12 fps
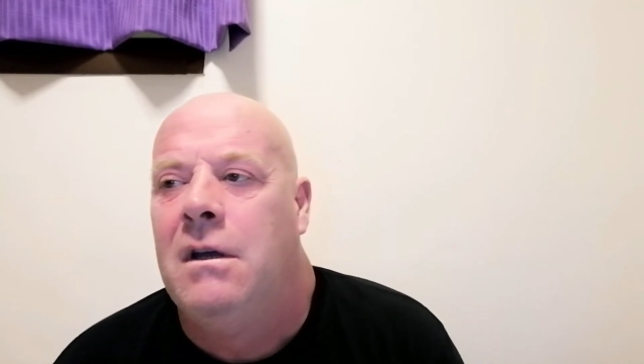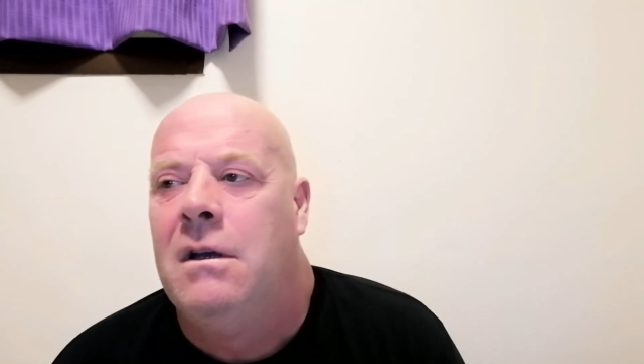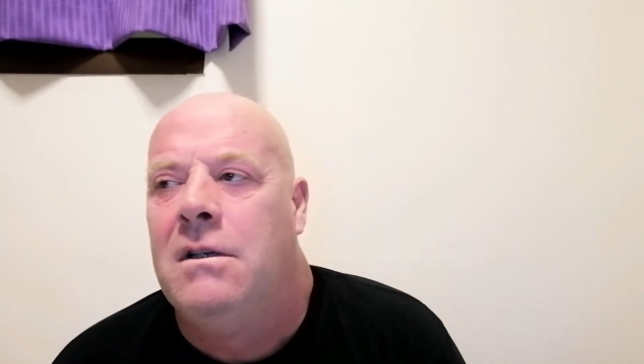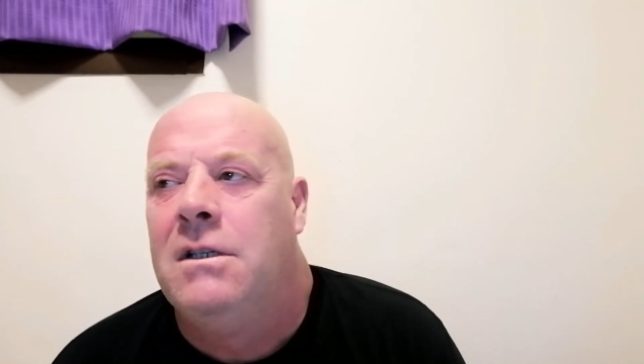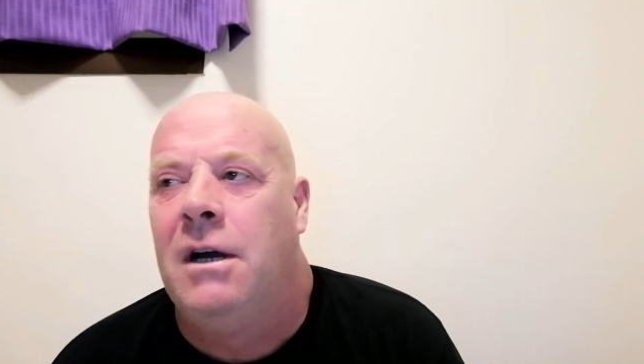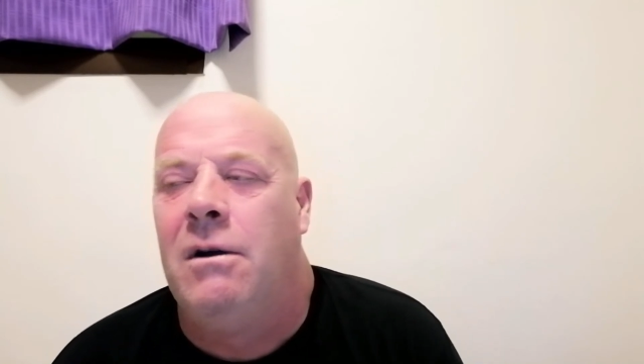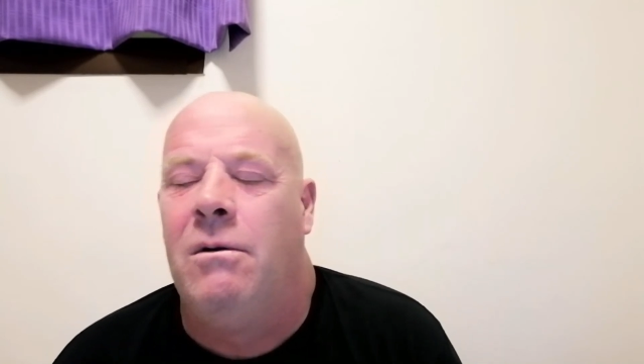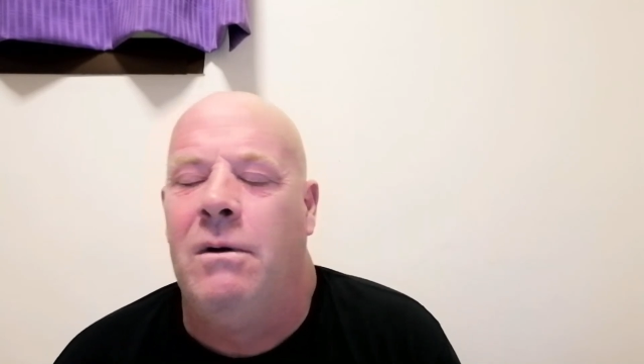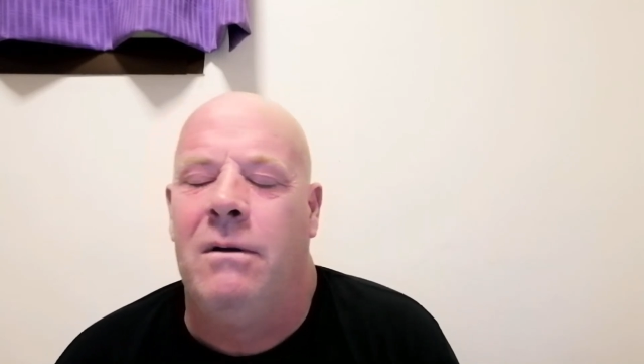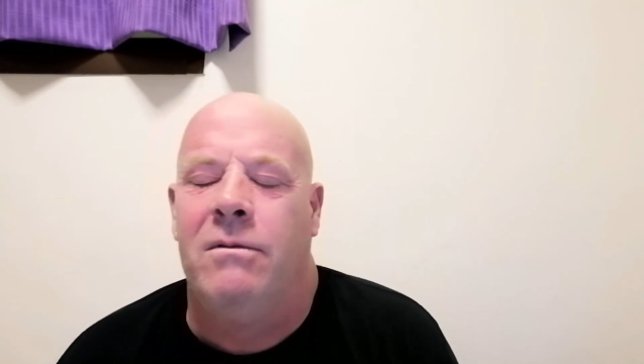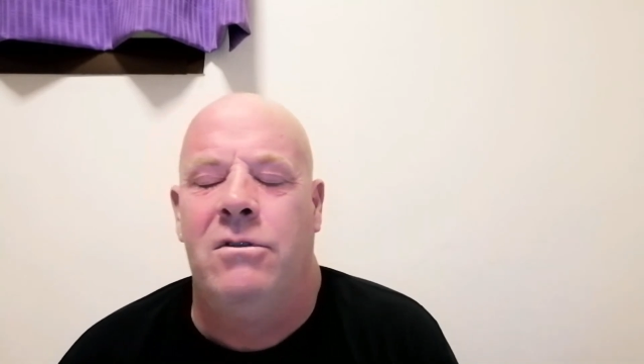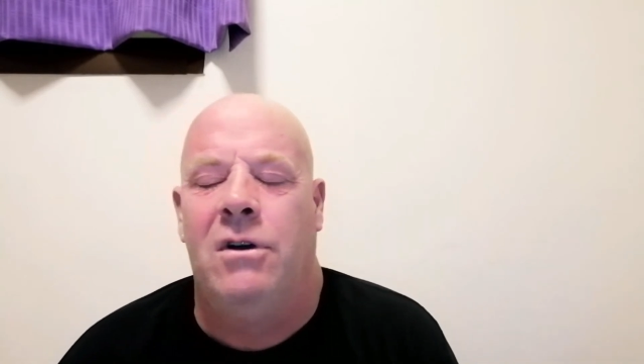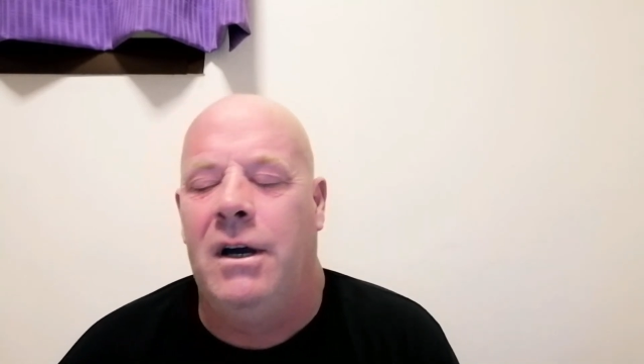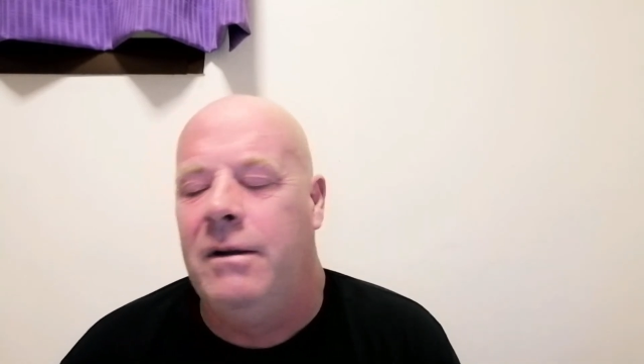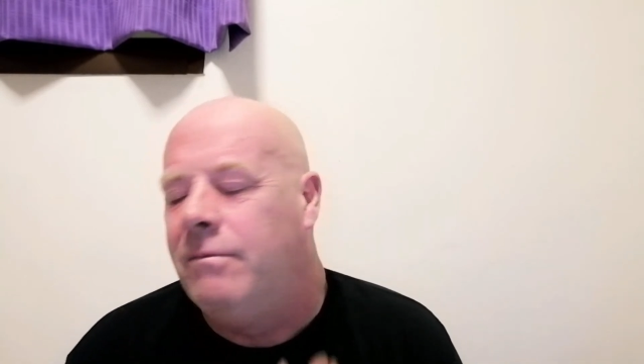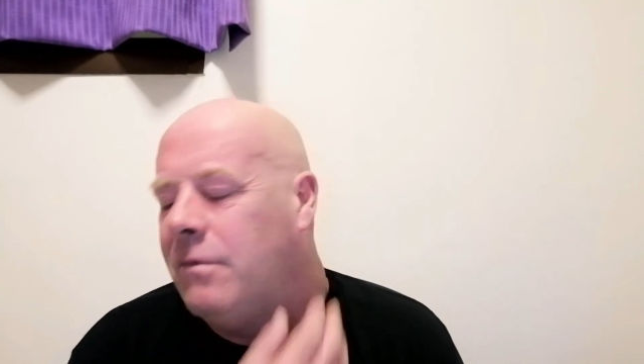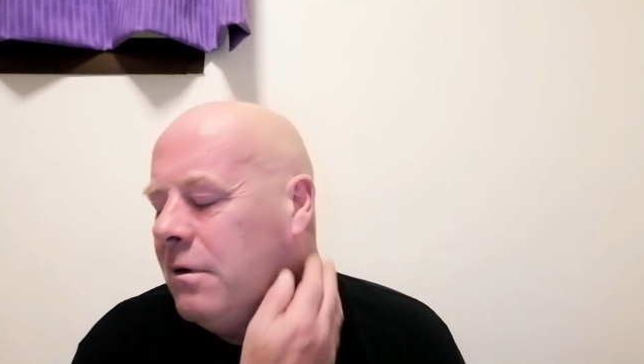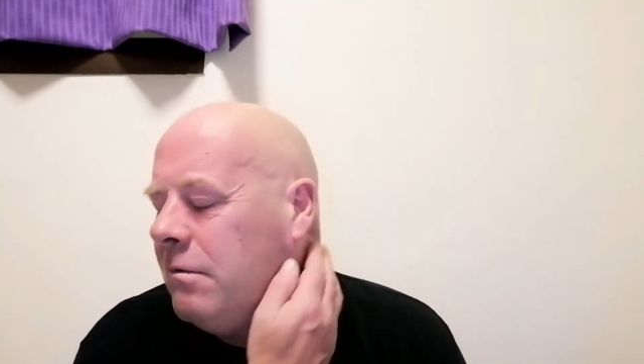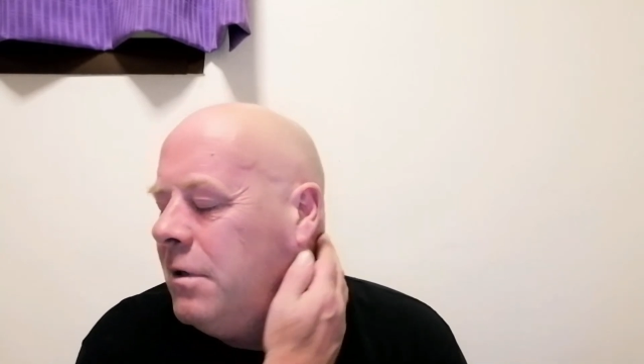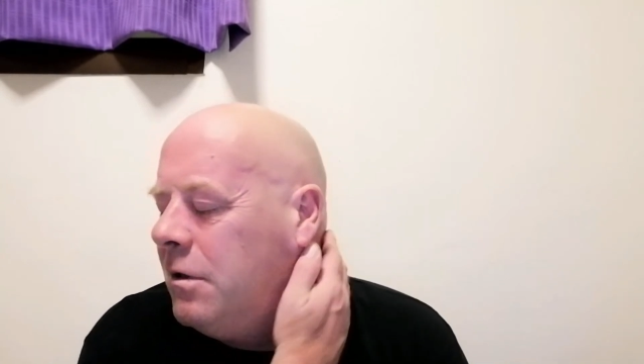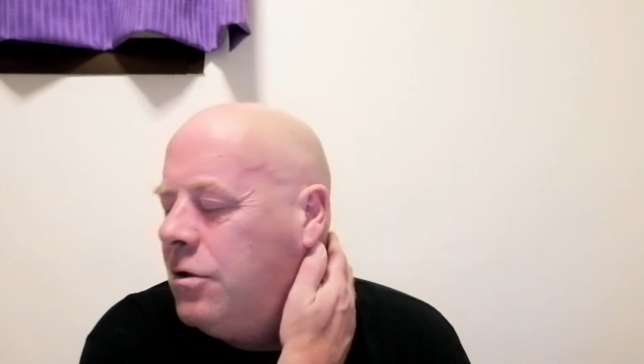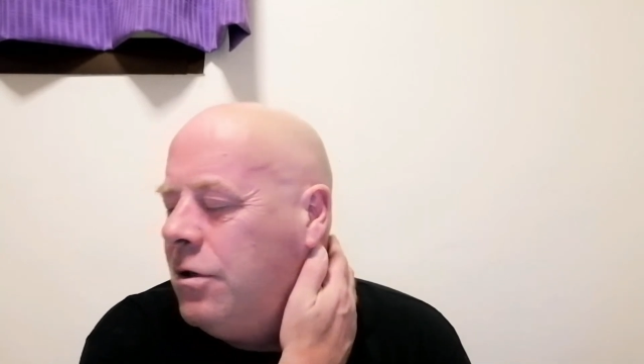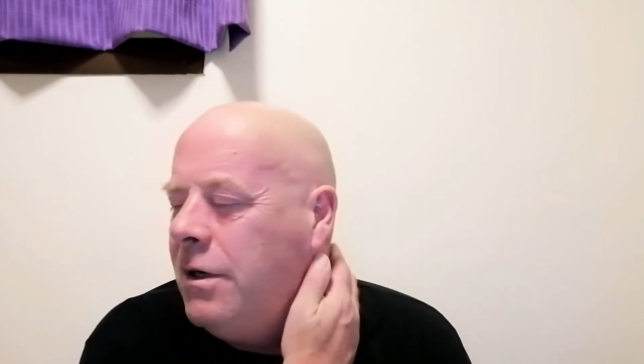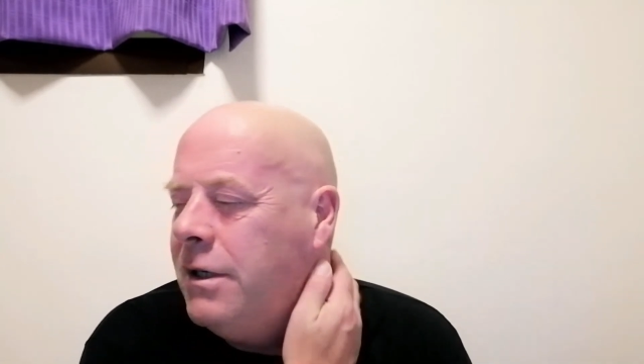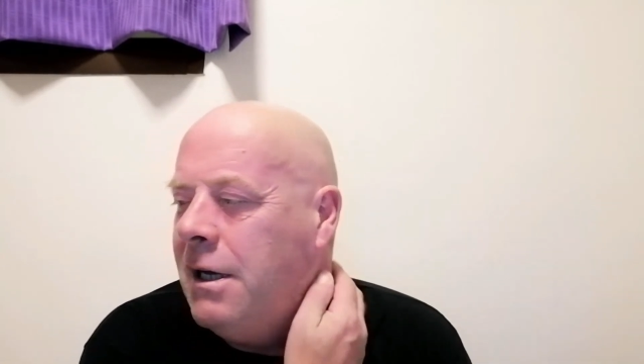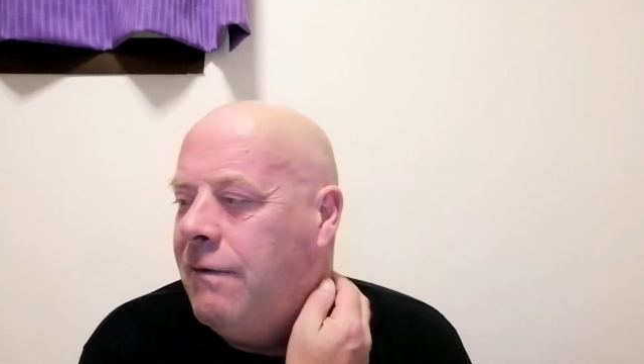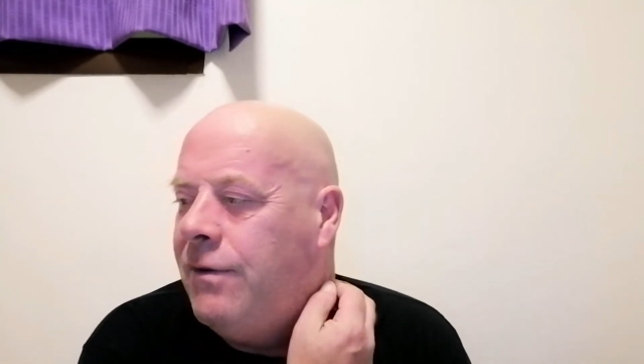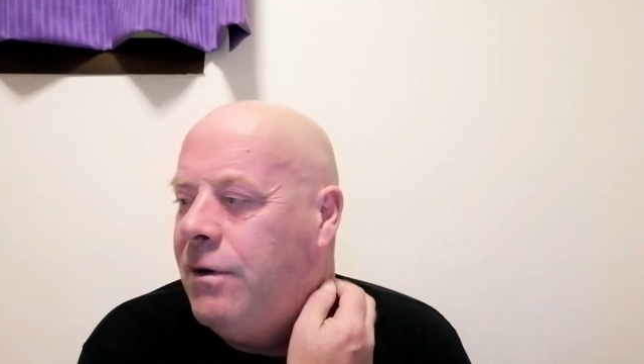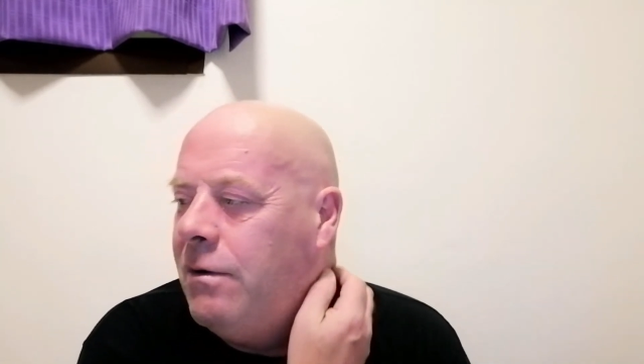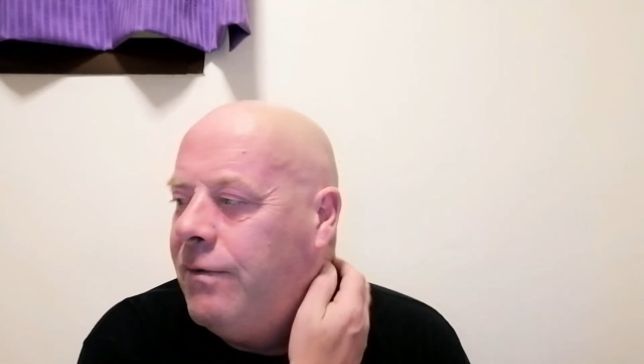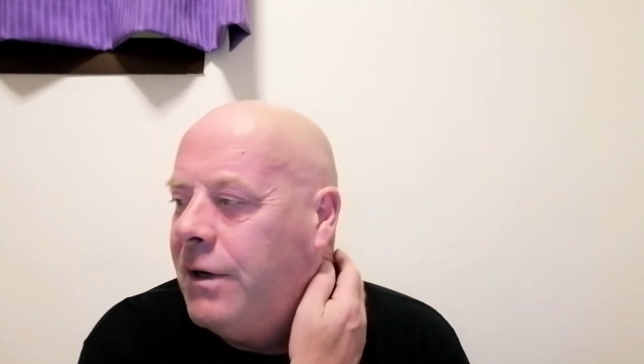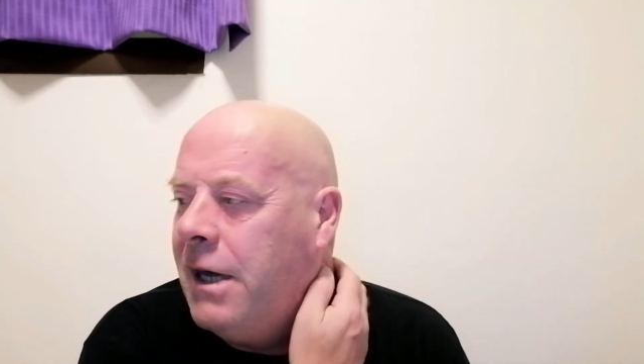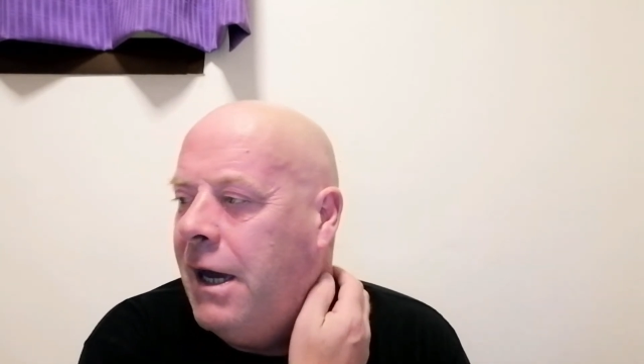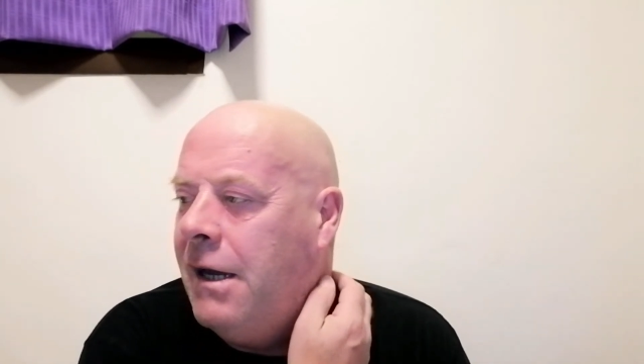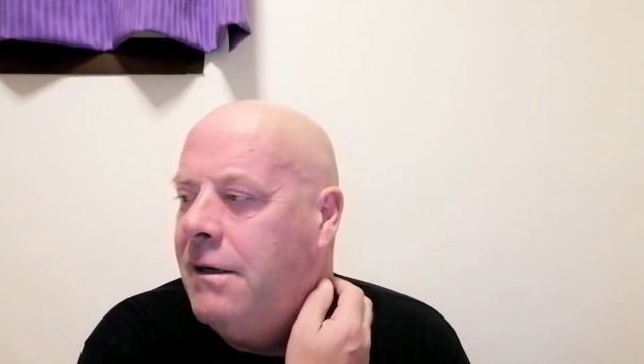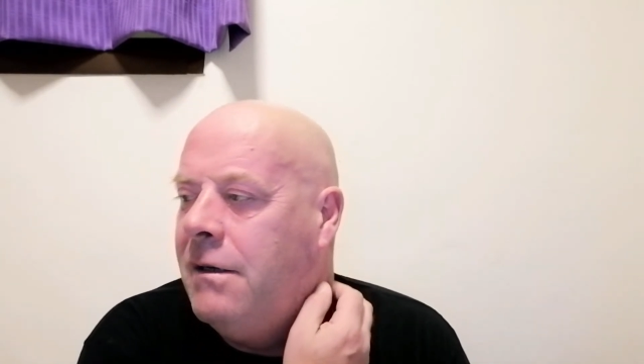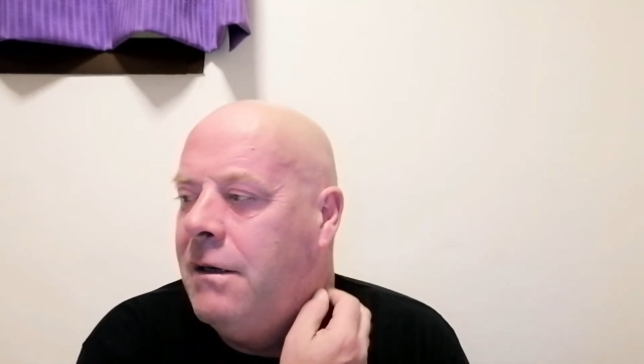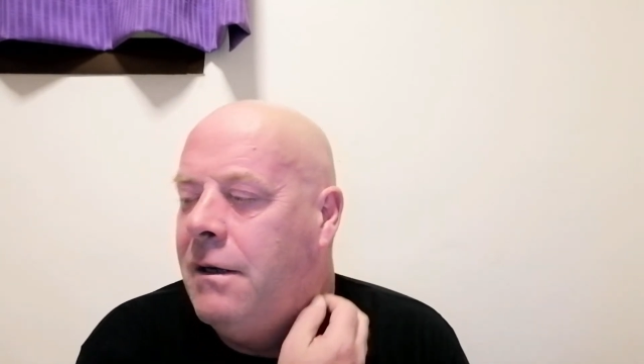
So I'll try and get a few if I can.